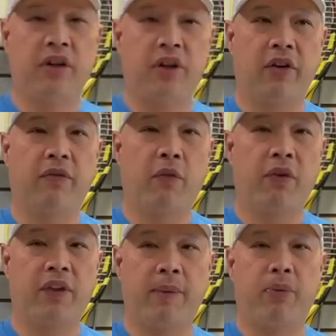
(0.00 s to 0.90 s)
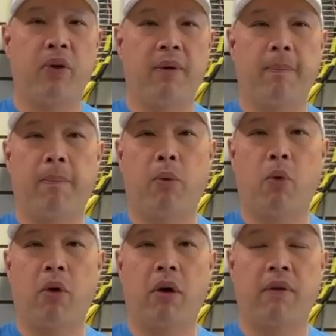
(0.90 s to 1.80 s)
Therefore, they put
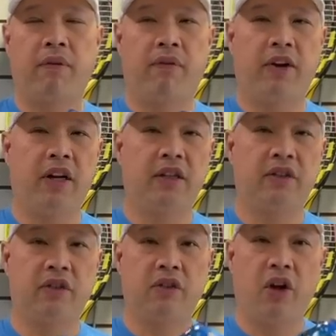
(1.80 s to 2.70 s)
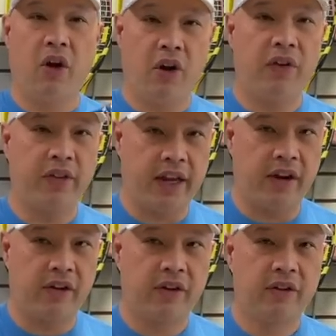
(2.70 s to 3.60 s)
more fuzz on
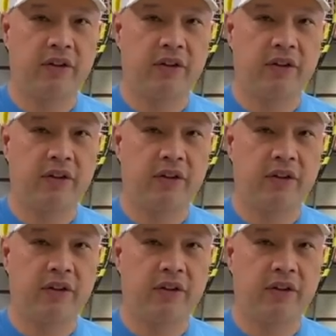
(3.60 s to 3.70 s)
there.